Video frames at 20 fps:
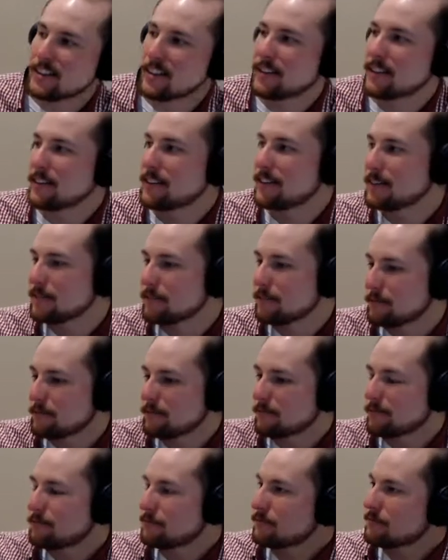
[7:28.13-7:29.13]

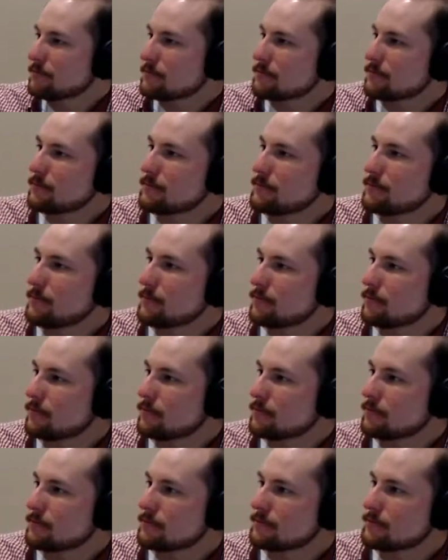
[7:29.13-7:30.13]

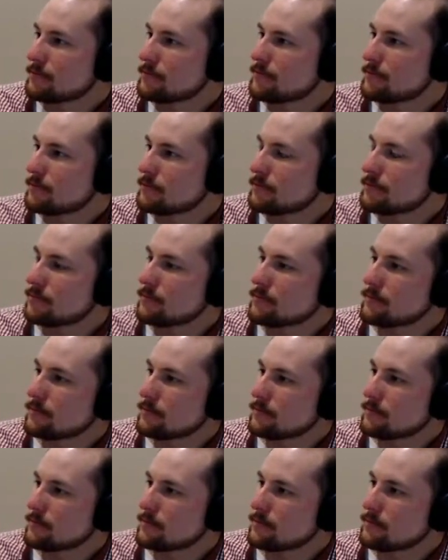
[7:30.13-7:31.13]

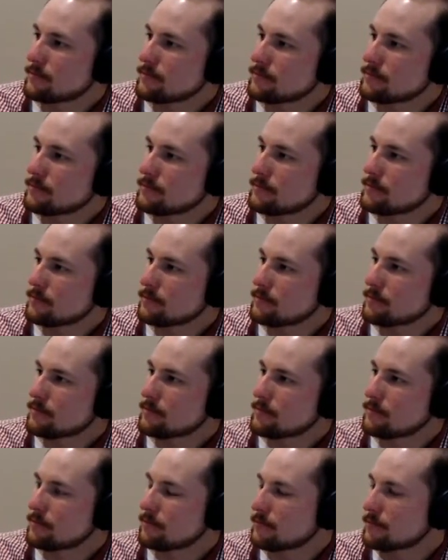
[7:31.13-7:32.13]

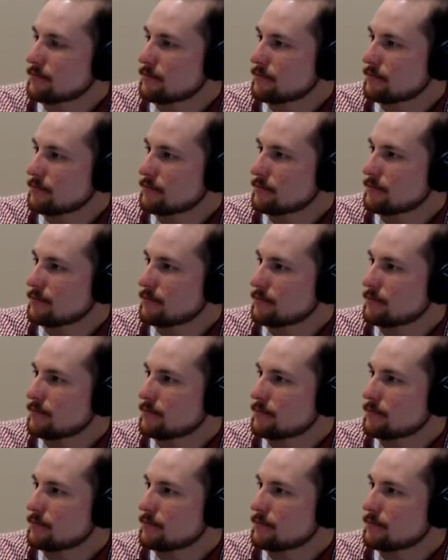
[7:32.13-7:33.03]
[no speech]